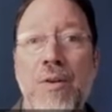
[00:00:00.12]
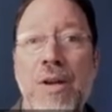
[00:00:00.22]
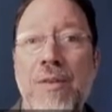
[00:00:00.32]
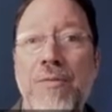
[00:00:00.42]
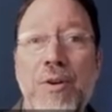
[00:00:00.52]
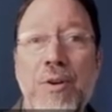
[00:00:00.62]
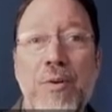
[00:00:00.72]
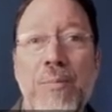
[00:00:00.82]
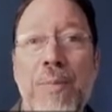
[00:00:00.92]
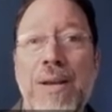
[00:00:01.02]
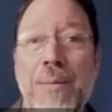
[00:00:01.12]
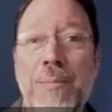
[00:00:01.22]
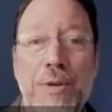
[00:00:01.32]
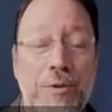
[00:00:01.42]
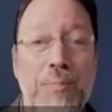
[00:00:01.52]
afternoon. My name
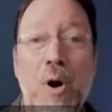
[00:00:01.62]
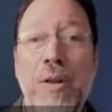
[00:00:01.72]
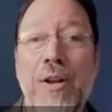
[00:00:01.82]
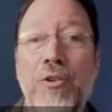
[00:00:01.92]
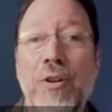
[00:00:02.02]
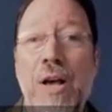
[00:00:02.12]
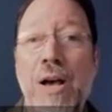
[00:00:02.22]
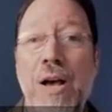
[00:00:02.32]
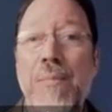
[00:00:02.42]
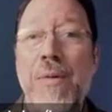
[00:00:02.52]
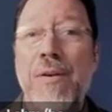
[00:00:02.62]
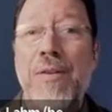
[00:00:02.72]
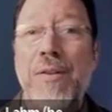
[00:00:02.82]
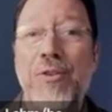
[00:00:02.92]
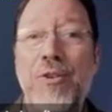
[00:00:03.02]
is Paul Edison-Lahm.
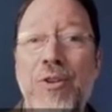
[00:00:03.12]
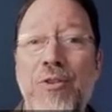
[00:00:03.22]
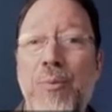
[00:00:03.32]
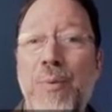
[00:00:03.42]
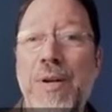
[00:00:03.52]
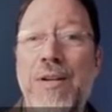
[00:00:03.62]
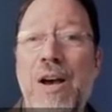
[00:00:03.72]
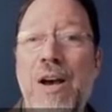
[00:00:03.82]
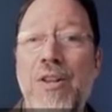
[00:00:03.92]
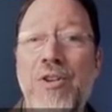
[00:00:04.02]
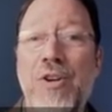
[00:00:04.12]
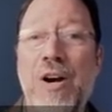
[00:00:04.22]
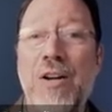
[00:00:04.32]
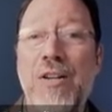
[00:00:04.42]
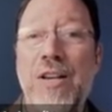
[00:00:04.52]
This is the Reed College
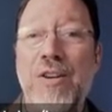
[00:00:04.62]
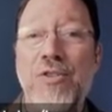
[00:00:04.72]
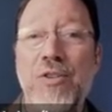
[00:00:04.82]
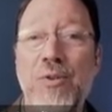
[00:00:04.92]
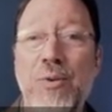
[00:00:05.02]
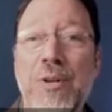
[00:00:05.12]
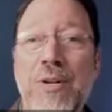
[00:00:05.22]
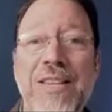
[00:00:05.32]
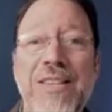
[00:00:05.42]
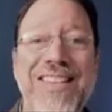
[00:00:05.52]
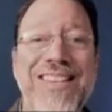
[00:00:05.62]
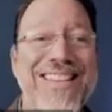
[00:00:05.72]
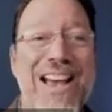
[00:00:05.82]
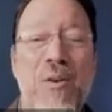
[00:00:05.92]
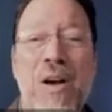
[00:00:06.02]
Architecture Tour. This is
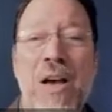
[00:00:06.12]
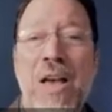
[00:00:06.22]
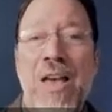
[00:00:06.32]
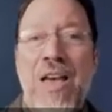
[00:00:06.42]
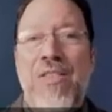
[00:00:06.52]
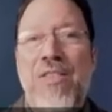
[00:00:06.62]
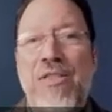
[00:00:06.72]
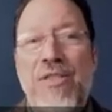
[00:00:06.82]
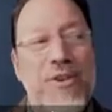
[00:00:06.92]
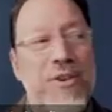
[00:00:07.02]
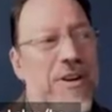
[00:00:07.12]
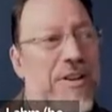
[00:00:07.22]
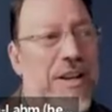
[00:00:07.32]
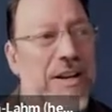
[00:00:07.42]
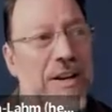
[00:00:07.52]
now the third
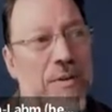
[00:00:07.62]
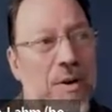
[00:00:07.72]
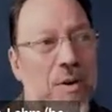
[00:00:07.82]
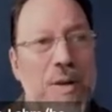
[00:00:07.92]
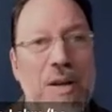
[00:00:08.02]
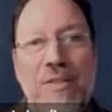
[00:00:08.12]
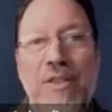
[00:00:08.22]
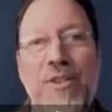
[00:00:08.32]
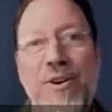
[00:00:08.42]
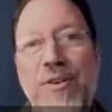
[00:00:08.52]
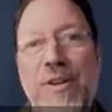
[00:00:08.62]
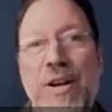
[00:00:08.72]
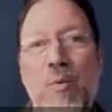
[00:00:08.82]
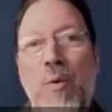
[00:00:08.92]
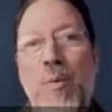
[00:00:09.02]
year, or going on the third
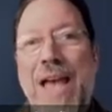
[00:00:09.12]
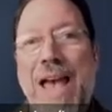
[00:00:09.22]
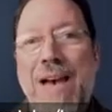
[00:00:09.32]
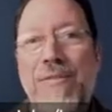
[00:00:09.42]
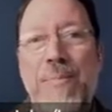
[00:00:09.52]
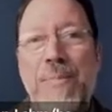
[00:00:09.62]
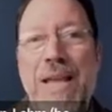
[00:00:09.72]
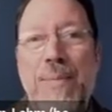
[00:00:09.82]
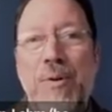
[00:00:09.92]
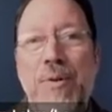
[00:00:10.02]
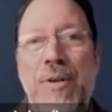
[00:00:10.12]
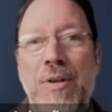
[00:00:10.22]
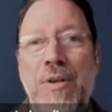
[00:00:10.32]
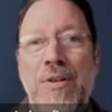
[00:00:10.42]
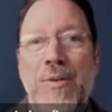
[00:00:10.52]
year, where we haven't been able
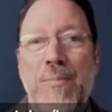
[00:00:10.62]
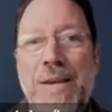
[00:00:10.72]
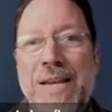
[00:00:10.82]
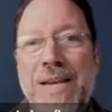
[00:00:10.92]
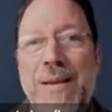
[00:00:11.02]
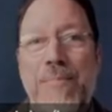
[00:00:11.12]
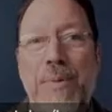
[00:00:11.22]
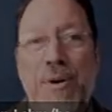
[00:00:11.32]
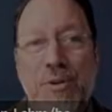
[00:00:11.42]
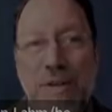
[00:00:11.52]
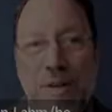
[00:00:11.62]
to meet in person.